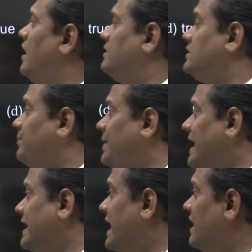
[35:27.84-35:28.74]
The
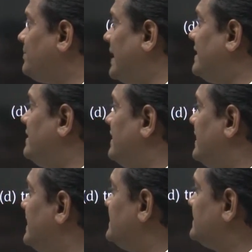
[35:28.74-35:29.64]
black airplane
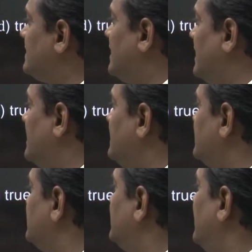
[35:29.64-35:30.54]
is a
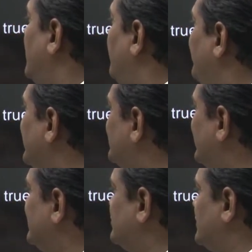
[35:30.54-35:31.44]

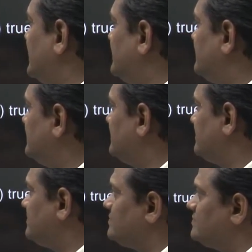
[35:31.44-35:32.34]
mystery story
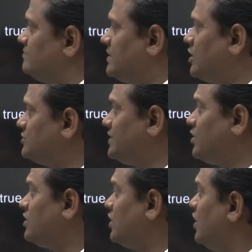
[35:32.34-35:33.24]
because we
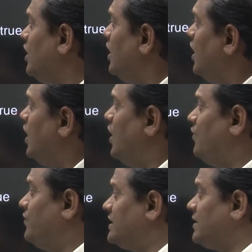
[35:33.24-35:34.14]
don't know
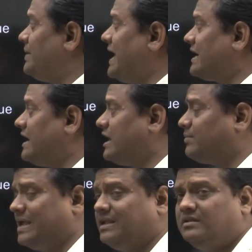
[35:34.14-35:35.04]
where the black
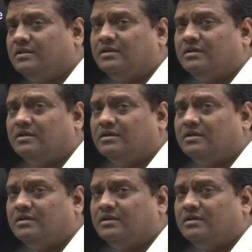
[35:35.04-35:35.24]
airplane